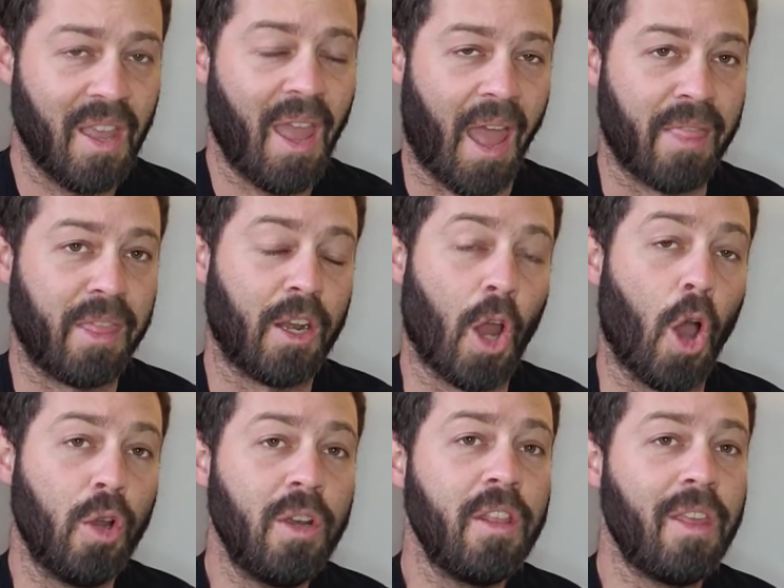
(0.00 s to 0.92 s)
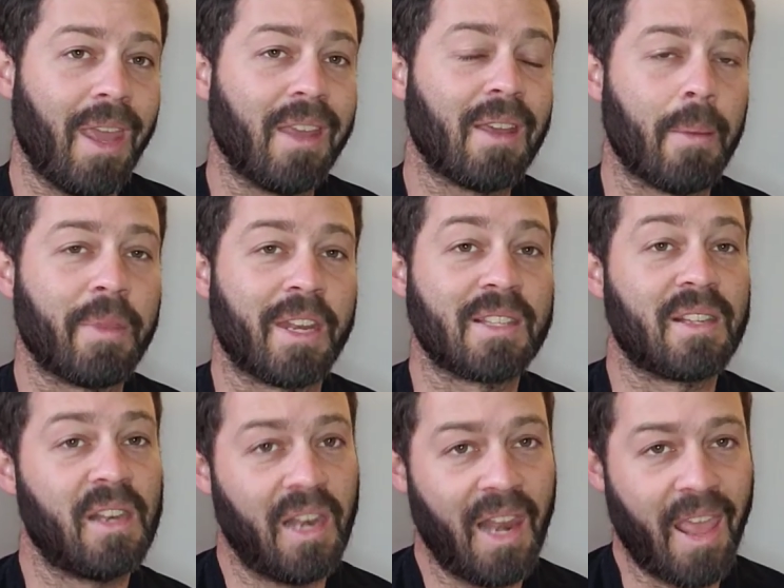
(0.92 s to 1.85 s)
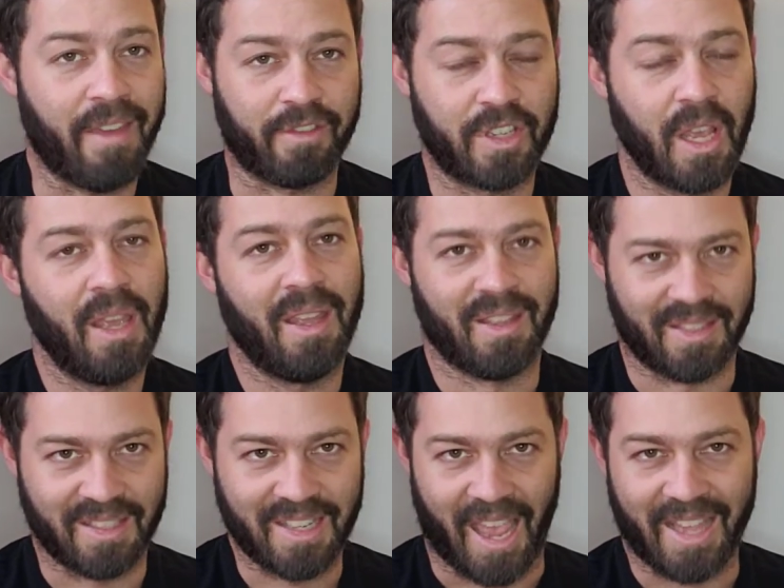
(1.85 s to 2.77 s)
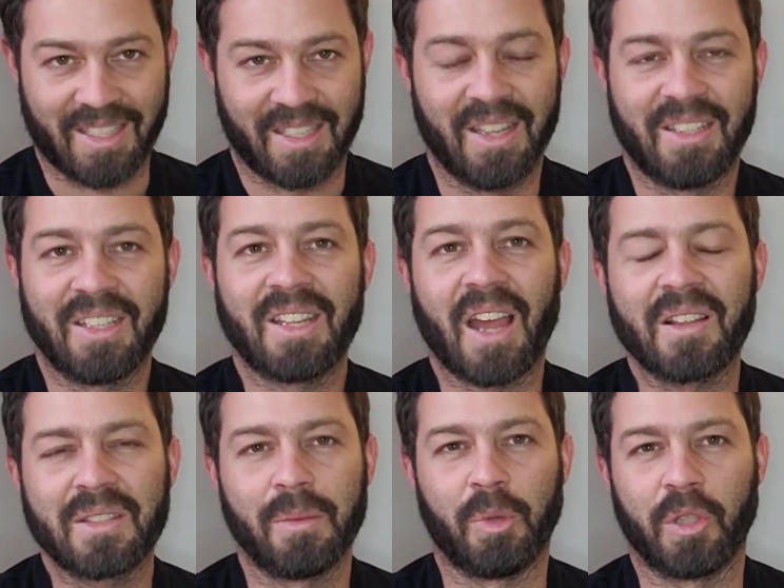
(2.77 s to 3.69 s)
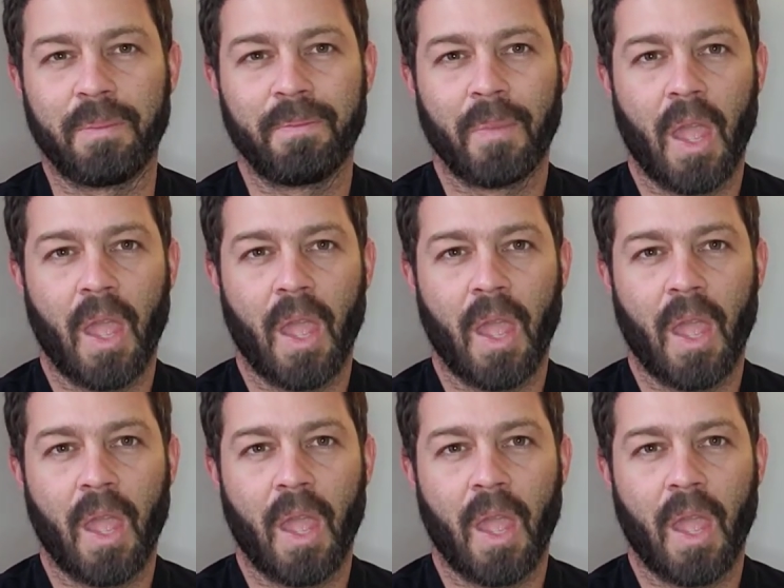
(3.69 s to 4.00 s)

and then only the income that is left is tax deductible,